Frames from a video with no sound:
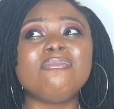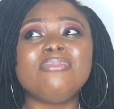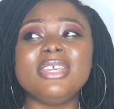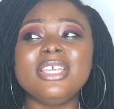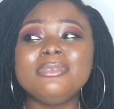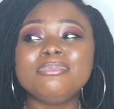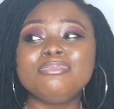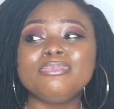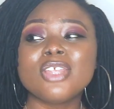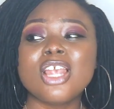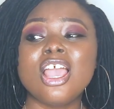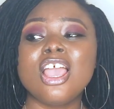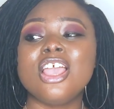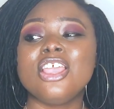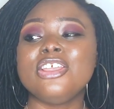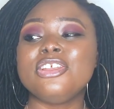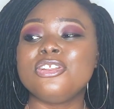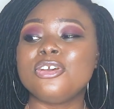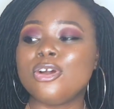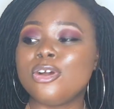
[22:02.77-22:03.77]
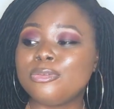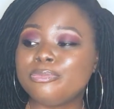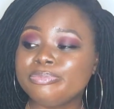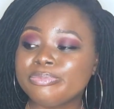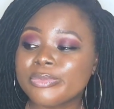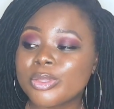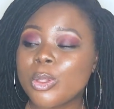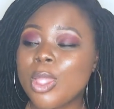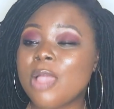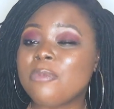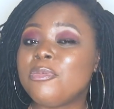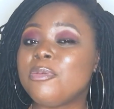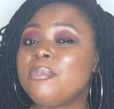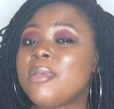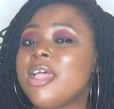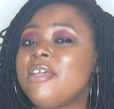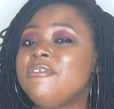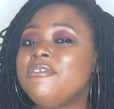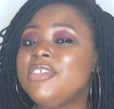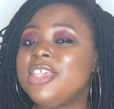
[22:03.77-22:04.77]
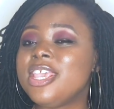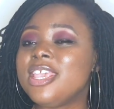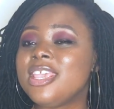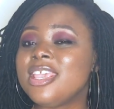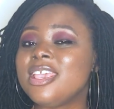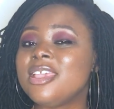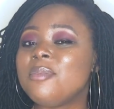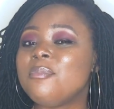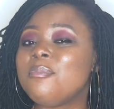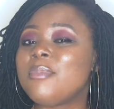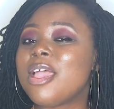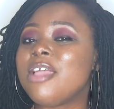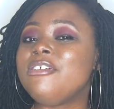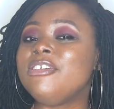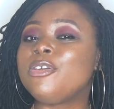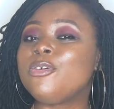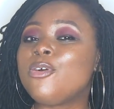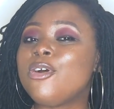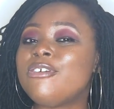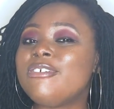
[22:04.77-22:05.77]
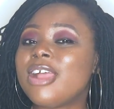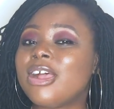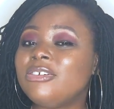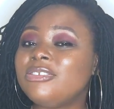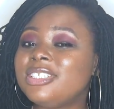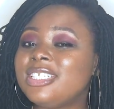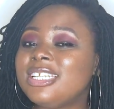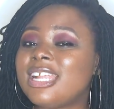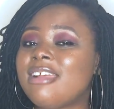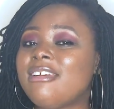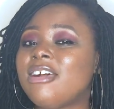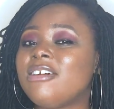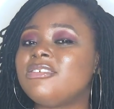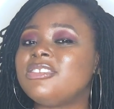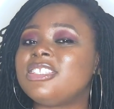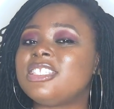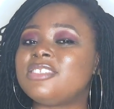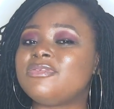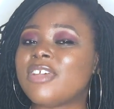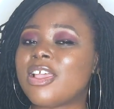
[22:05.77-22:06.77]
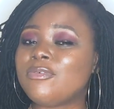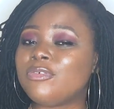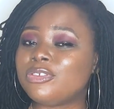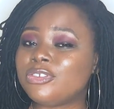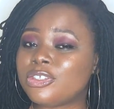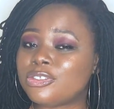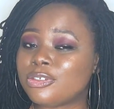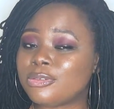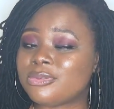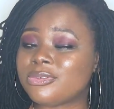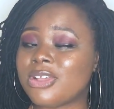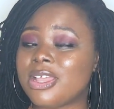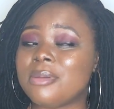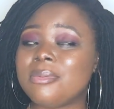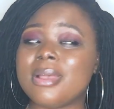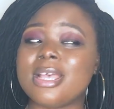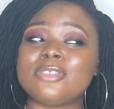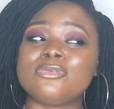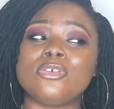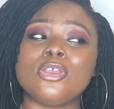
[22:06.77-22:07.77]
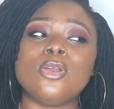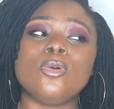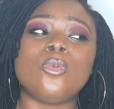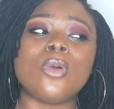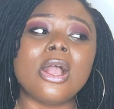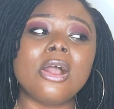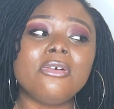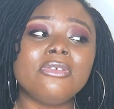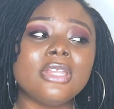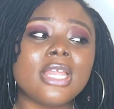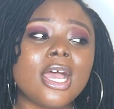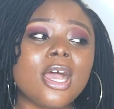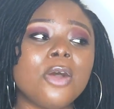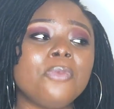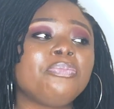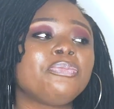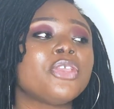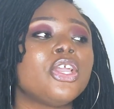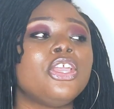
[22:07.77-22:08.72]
been, you know, merry go rounding around these 500 subscribers for a while now.